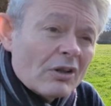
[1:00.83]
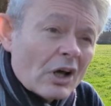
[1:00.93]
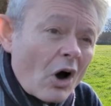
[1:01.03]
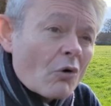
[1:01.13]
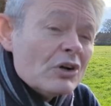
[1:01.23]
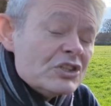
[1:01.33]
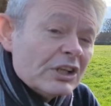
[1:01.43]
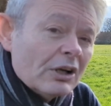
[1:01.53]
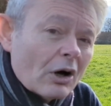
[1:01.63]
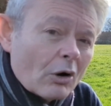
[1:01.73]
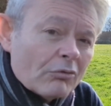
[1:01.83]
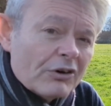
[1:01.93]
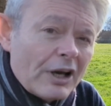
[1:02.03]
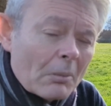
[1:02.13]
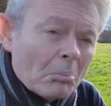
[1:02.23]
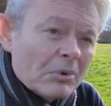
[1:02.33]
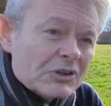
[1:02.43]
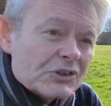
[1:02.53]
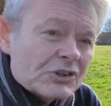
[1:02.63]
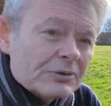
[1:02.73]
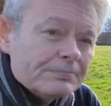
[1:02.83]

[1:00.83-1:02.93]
The Origin of Numbers.